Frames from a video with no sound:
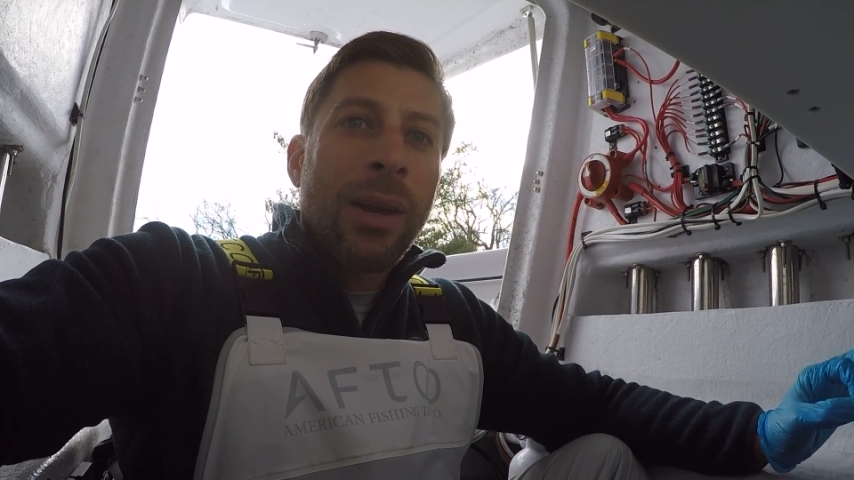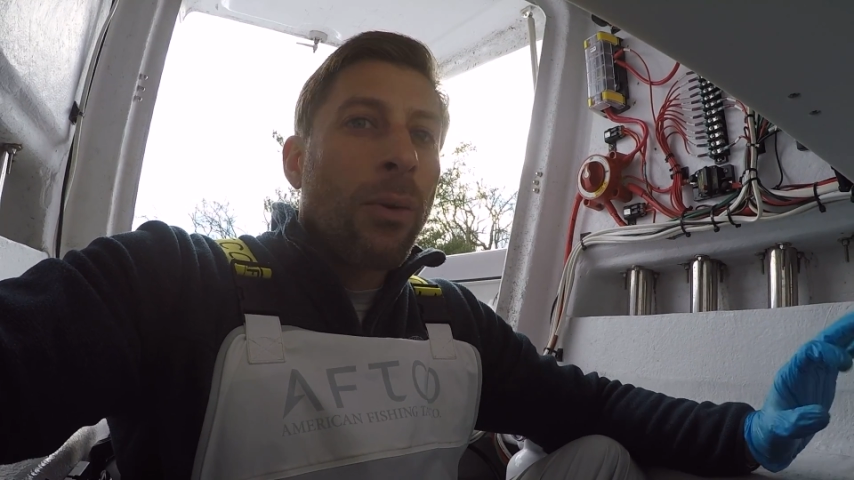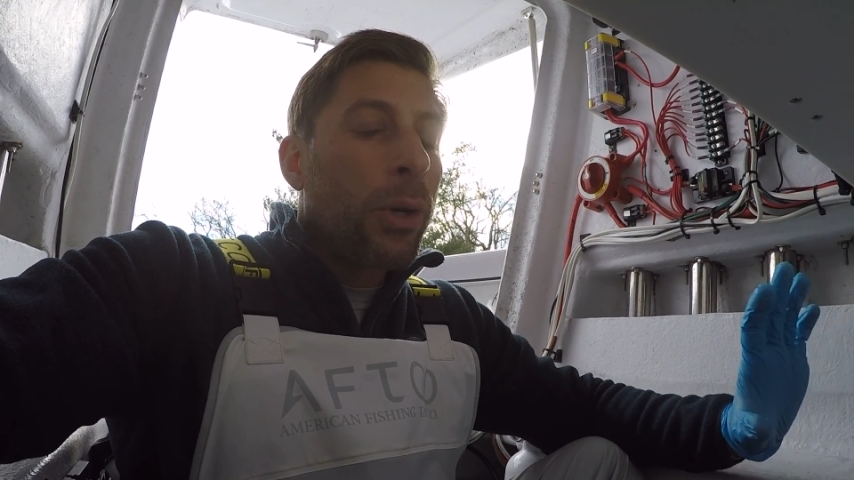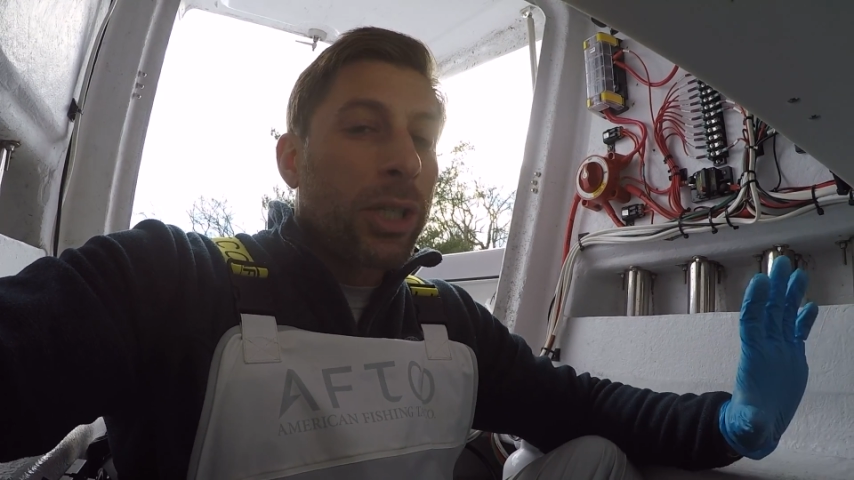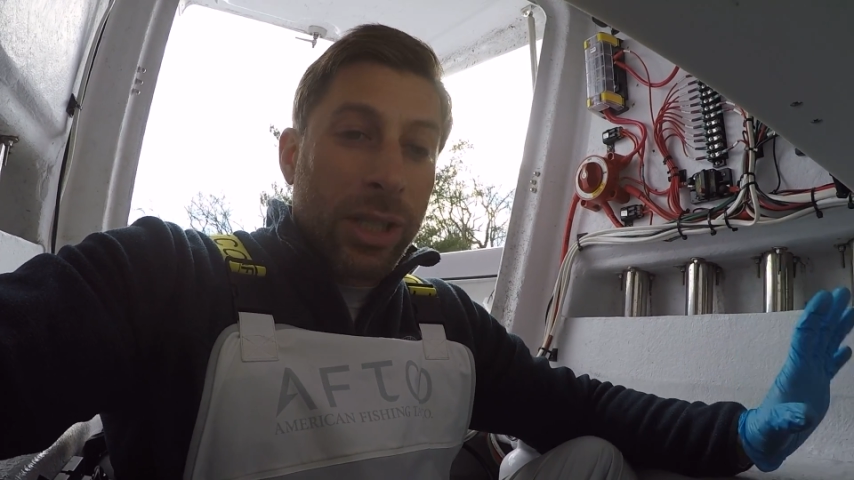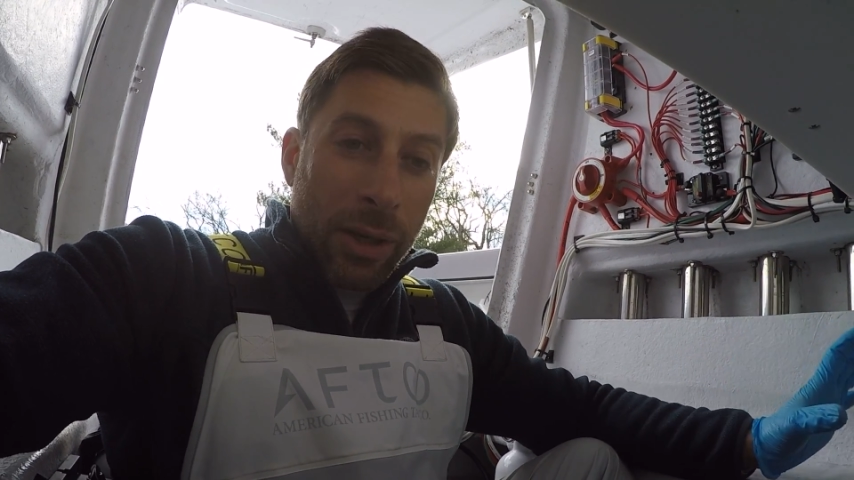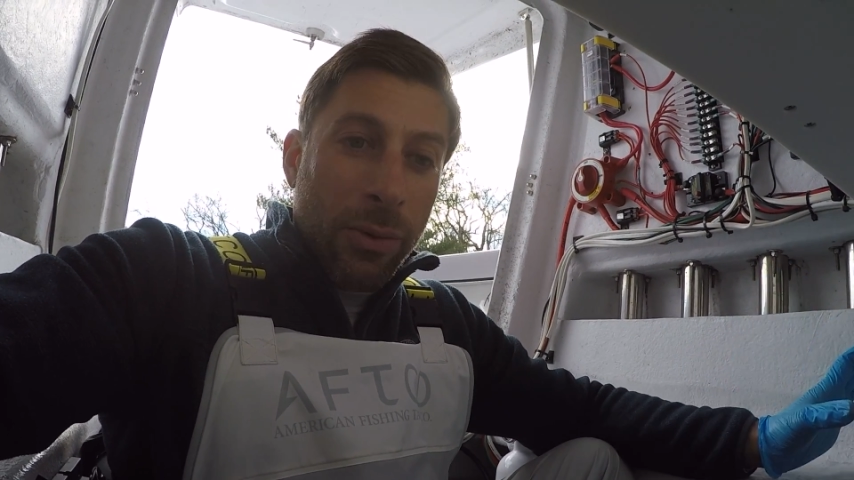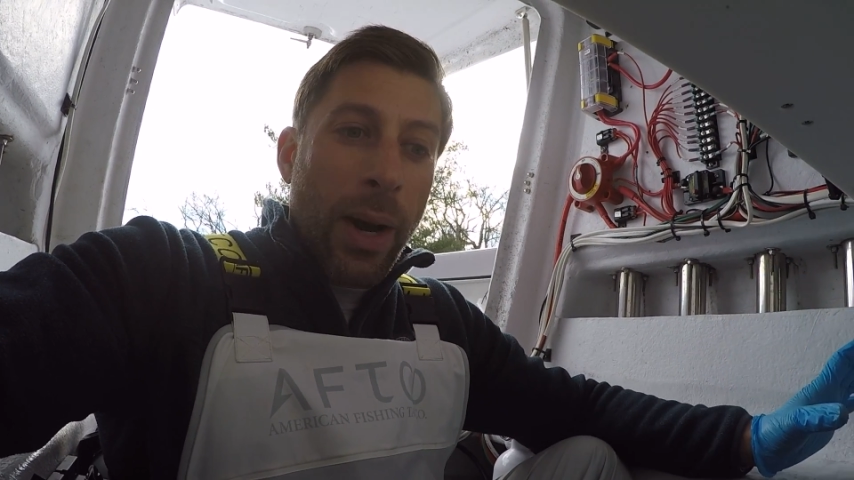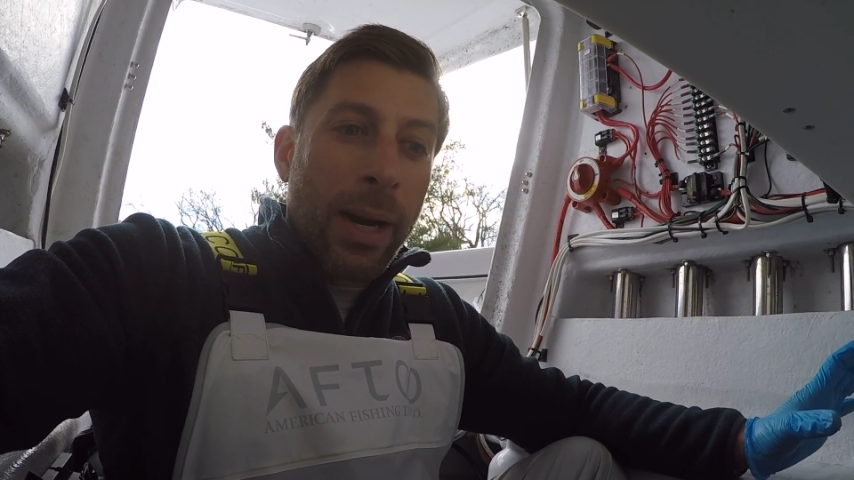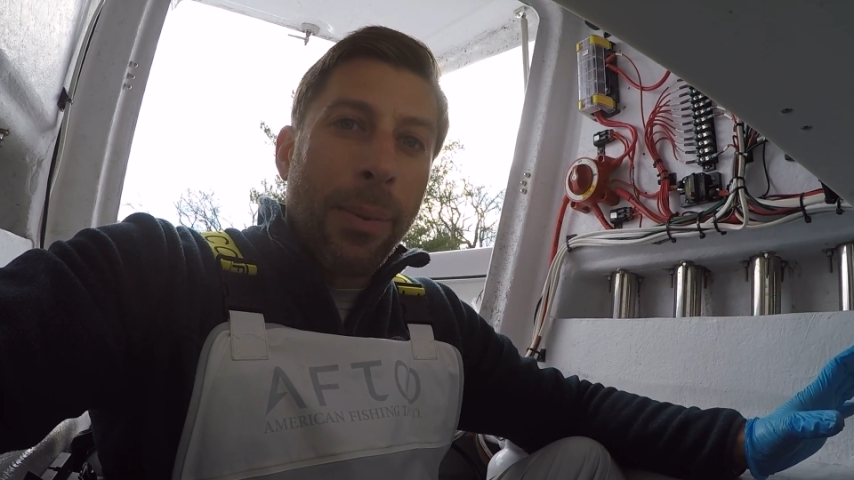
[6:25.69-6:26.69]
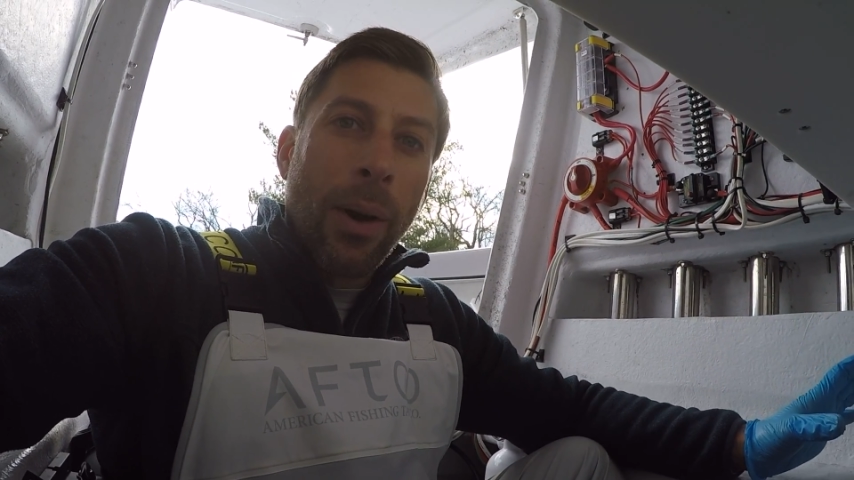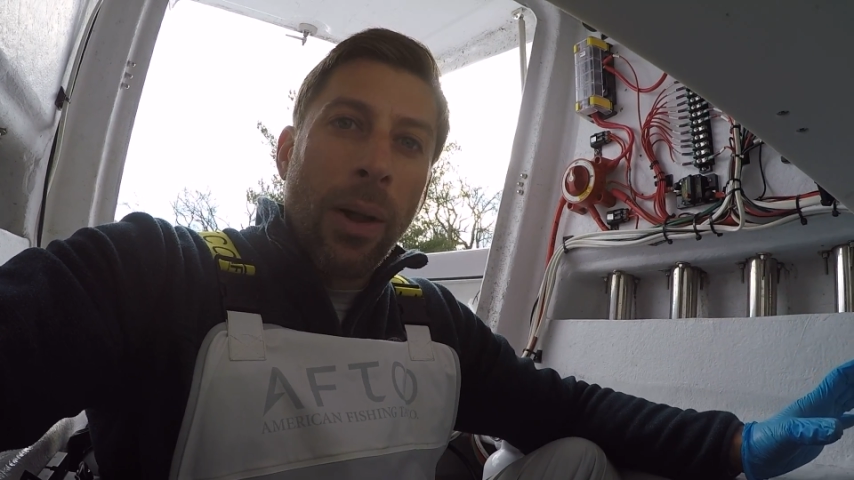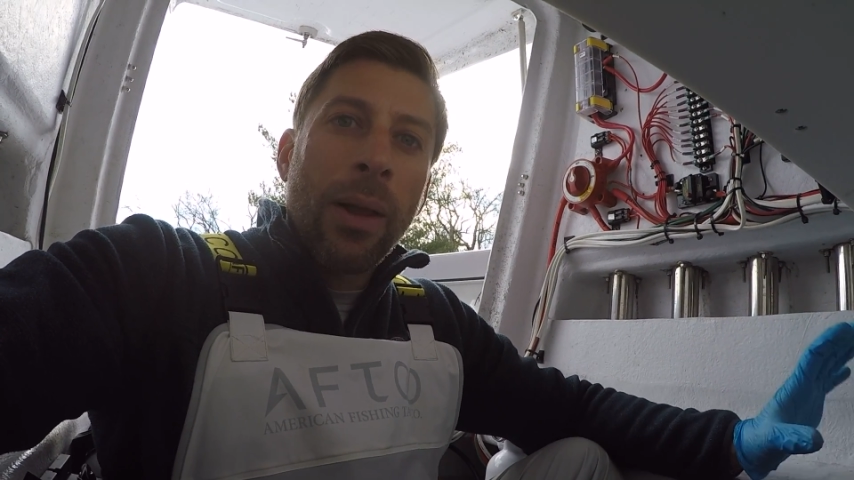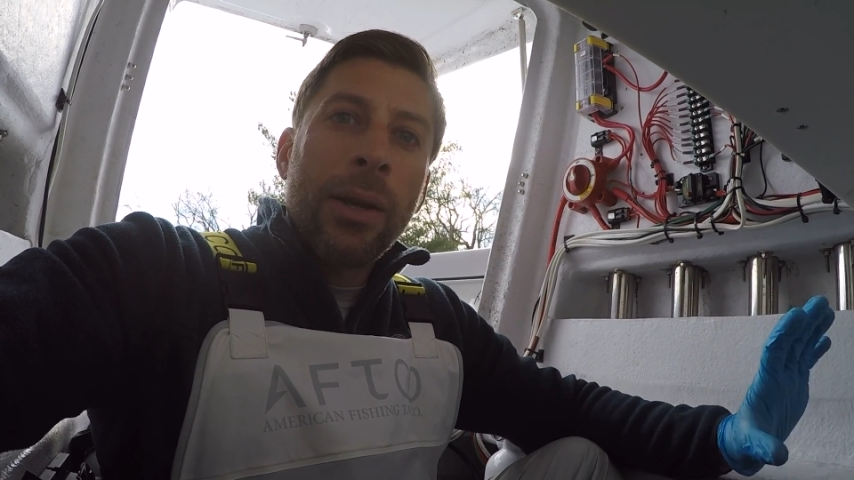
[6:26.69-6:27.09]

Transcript: which is incredible.